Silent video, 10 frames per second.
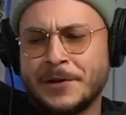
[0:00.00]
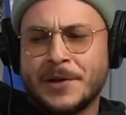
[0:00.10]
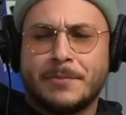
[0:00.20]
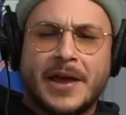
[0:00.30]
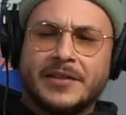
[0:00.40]

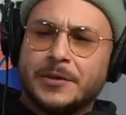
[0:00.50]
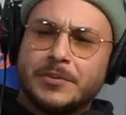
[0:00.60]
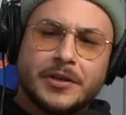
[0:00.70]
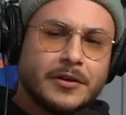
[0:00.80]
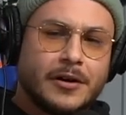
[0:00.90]
Manly
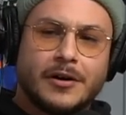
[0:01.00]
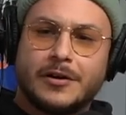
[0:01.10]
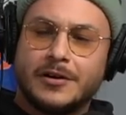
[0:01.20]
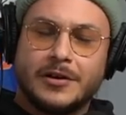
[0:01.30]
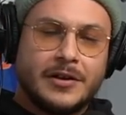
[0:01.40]
P.
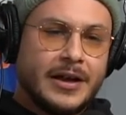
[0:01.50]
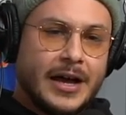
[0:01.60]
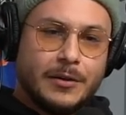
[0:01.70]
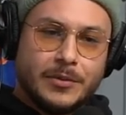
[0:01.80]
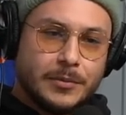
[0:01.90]
Hall,
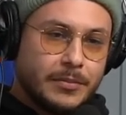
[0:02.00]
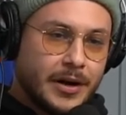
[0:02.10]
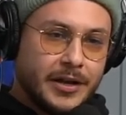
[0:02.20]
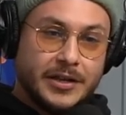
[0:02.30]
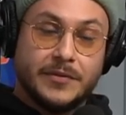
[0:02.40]
Albert
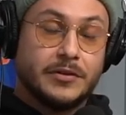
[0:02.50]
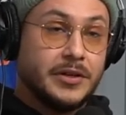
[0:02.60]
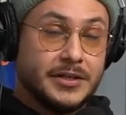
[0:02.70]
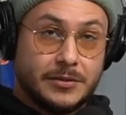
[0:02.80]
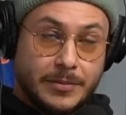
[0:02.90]
Pike, even though he
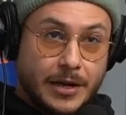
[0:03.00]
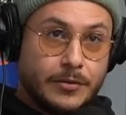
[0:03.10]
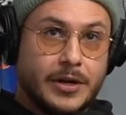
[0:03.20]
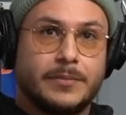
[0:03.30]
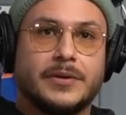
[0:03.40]
gets a bad
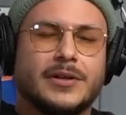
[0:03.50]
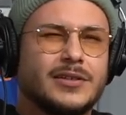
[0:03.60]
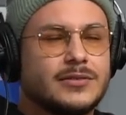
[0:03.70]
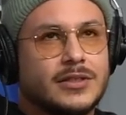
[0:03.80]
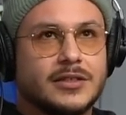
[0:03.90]
rep, and I
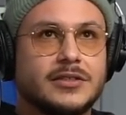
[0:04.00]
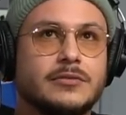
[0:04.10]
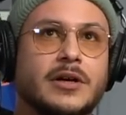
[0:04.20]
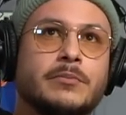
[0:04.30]
kind of see why.